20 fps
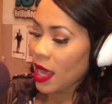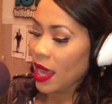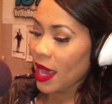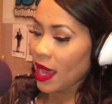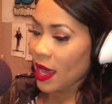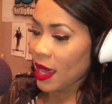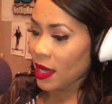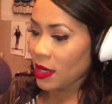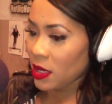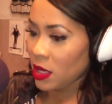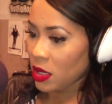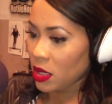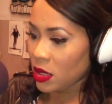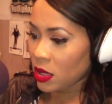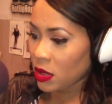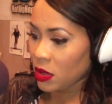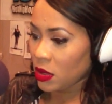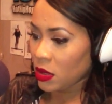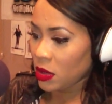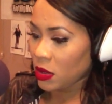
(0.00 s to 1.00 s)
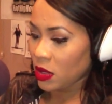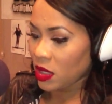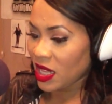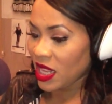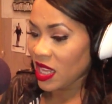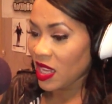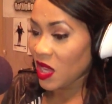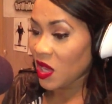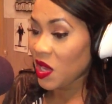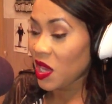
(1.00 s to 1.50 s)
And
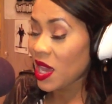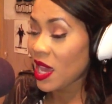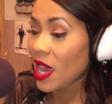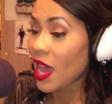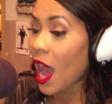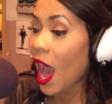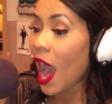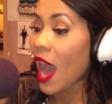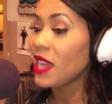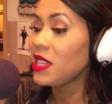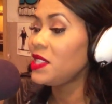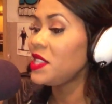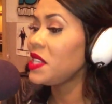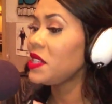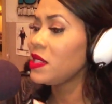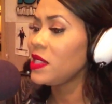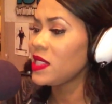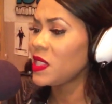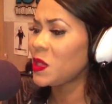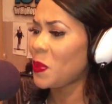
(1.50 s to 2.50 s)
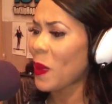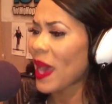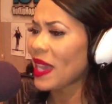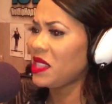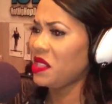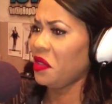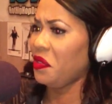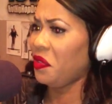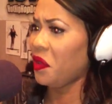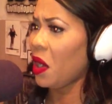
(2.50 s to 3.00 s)
I didn't expect
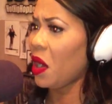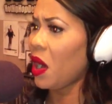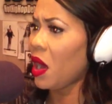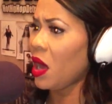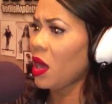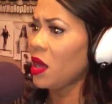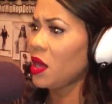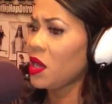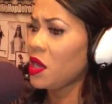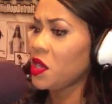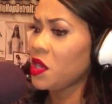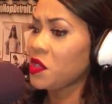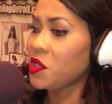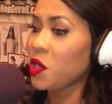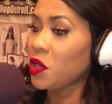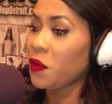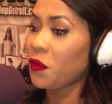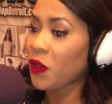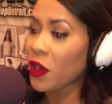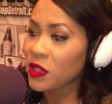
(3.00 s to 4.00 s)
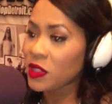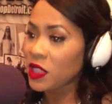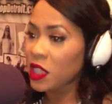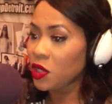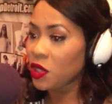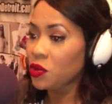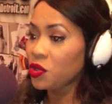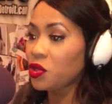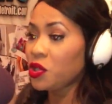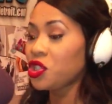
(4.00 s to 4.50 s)
to fall. So the first thing
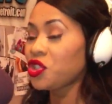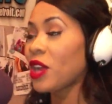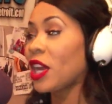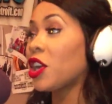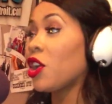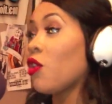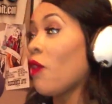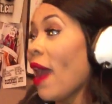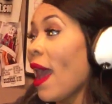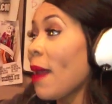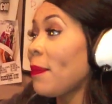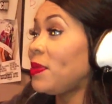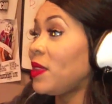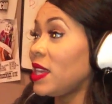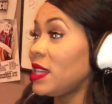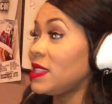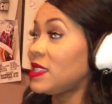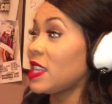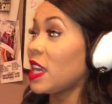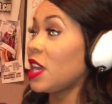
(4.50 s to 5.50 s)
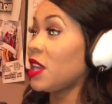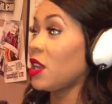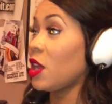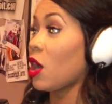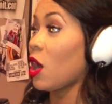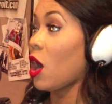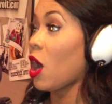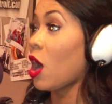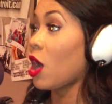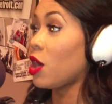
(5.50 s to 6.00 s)
you do is try to grab things that
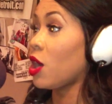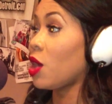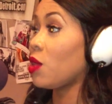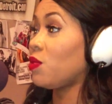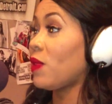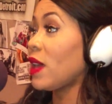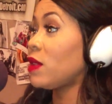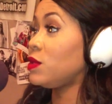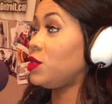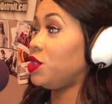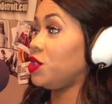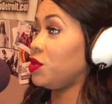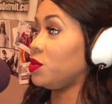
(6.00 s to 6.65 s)
are around you.